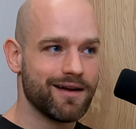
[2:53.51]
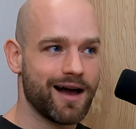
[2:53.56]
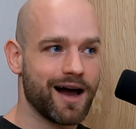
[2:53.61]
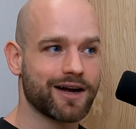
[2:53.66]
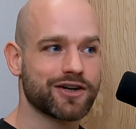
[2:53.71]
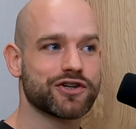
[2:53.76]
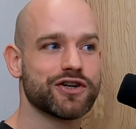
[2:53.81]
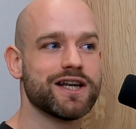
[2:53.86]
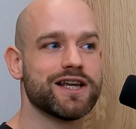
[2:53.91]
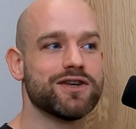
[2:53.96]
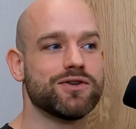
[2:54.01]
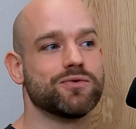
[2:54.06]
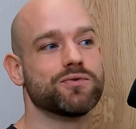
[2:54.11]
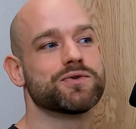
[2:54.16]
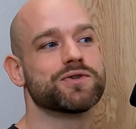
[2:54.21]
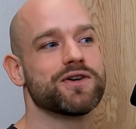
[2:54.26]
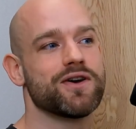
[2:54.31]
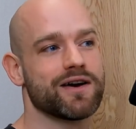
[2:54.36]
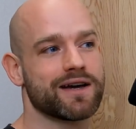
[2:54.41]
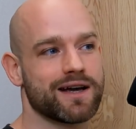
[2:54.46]
actually
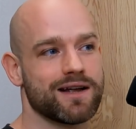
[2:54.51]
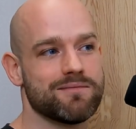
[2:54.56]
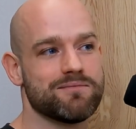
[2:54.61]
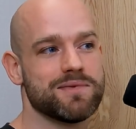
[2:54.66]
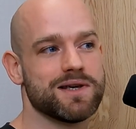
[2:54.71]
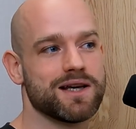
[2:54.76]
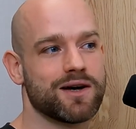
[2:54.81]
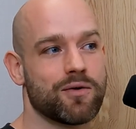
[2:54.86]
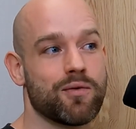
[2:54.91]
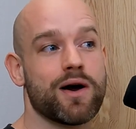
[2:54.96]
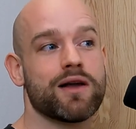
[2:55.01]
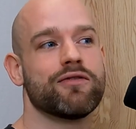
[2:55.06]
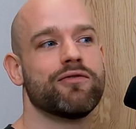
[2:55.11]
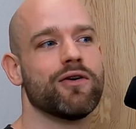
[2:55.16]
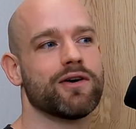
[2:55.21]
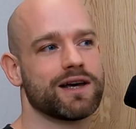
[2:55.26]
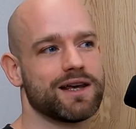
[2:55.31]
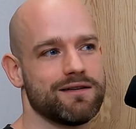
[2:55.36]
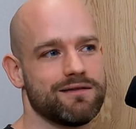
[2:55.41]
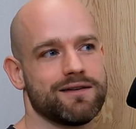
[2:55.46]
user can be quite
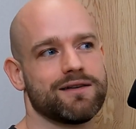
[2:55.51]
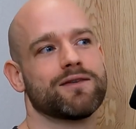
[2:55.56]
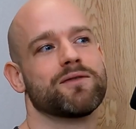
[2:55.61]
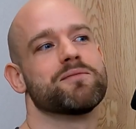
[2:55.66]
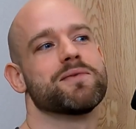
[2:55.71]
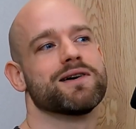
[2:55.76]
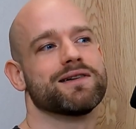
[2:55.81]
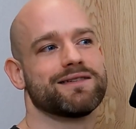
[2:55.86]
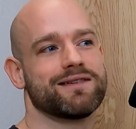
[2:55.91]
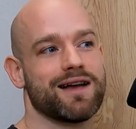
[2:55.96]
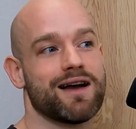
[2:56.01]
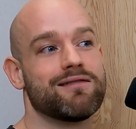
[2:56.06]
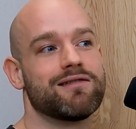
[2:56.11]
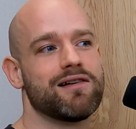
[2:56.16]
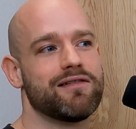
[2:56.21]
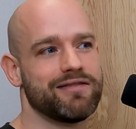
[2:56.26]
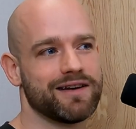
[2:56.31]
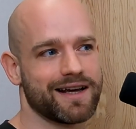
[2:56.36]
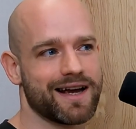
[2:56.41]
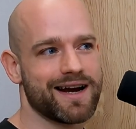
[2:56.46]
forgiving about
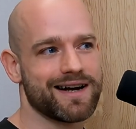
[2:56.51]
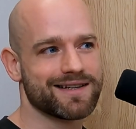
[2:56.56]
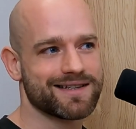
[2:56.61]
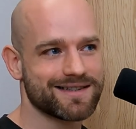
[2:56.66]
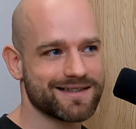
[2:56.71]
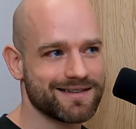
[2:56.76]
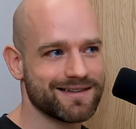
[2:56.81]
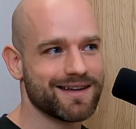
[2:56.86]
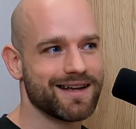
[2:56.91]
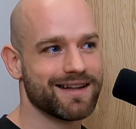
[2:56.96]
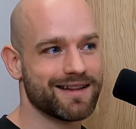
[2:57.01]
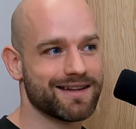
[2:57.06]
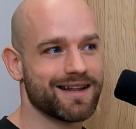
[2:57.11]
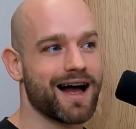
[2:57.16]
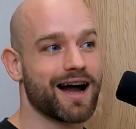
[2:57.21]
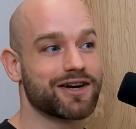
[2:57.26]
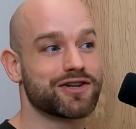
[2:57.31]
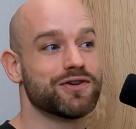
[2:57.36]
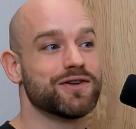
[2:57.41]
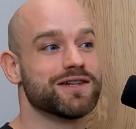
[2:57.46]
everything else and
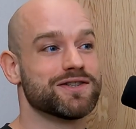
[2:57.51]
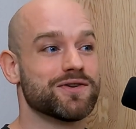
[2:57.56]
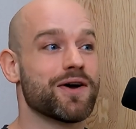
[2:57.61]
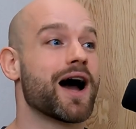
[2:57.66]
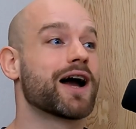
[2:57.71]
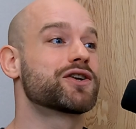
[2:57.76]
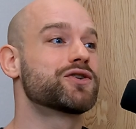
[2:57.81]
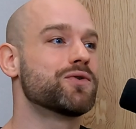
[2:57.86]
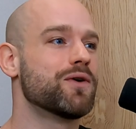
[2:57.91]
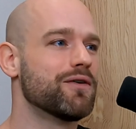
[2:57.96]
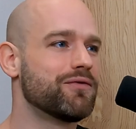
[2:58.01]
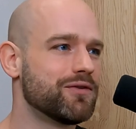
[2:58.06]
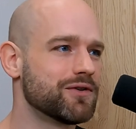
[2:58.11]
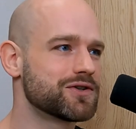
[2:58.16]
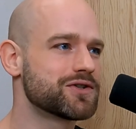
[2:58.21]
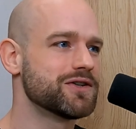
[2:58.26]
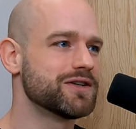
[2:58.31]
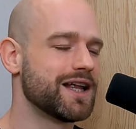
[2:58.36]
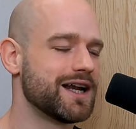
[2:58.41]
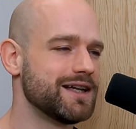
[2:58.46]
actually the actual
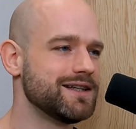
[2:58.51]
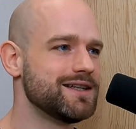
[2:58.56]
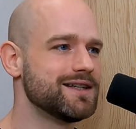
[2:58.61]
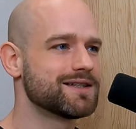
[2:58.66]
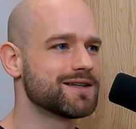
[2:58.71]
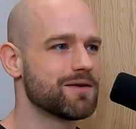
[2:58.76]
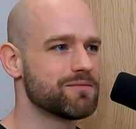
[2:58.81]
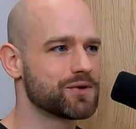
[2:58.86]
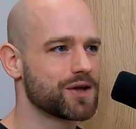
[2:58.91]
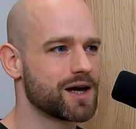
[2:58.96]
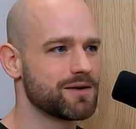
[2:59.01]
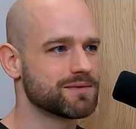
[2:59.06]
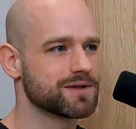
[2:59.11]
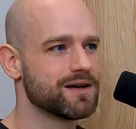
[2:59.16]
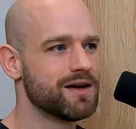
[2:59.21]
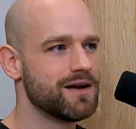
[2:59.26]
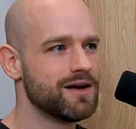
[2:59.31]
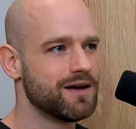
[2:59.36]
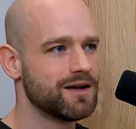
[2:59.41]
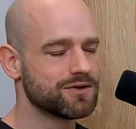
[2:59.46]
functionality sometimes.
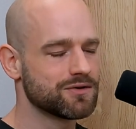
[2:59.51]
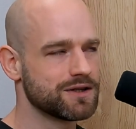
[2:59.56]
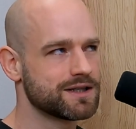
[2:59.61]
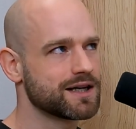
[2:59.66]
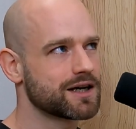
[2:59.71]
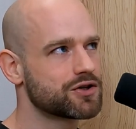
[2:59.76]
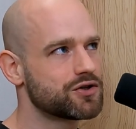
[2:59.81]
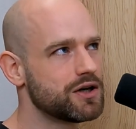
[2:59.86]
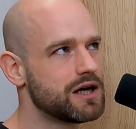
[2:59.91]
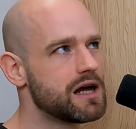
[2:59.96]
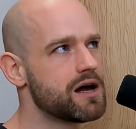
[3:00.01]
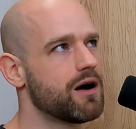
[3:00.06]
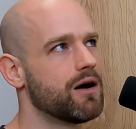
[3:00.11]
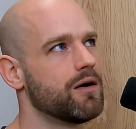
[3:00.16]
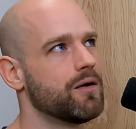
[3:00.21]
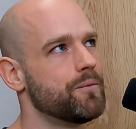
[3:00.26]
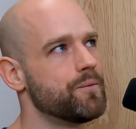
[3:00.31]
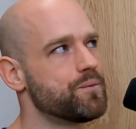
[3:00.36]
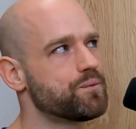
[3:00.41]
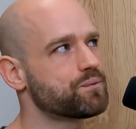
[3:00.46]
So it's actually
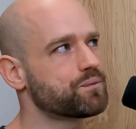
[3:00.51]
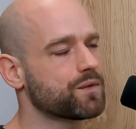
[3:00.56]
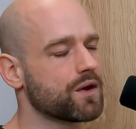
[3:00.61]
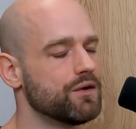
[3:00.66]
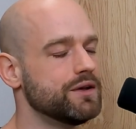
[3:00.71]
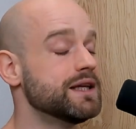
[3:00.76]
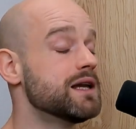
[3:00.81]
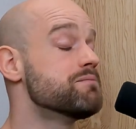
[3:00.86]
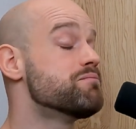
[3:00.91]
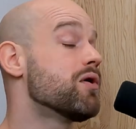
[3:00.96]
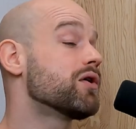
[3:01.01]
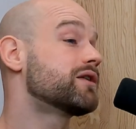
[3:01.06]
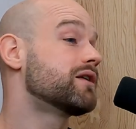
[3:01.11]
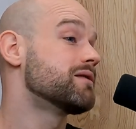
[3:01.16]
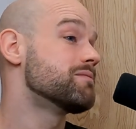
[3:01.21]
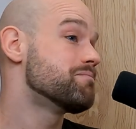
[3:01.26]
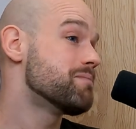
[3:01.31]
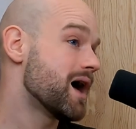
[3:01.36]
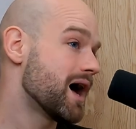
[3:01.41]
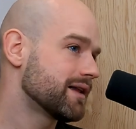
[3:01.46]
an
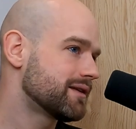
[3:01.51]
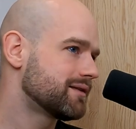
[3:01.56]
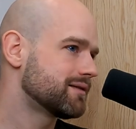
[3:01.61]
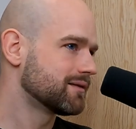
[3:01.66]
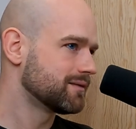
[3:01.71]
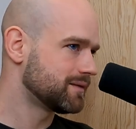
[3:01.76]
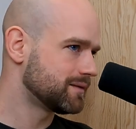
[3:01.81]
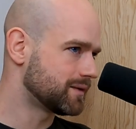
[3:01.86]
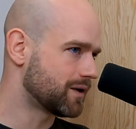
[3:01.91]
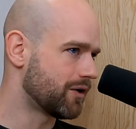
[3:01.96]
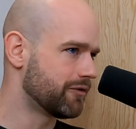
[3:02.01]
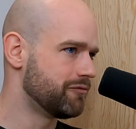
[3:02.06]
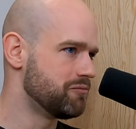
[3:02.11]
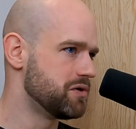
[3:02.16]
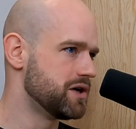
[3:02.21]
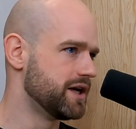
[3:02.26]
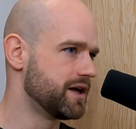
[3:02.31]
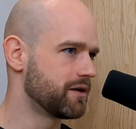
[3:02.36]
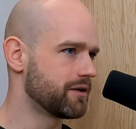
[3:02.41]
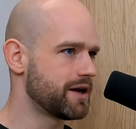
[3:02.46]
important part of
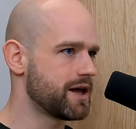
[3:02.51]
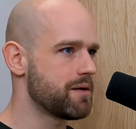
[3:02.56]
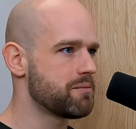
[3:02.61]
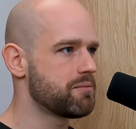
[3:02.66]
building an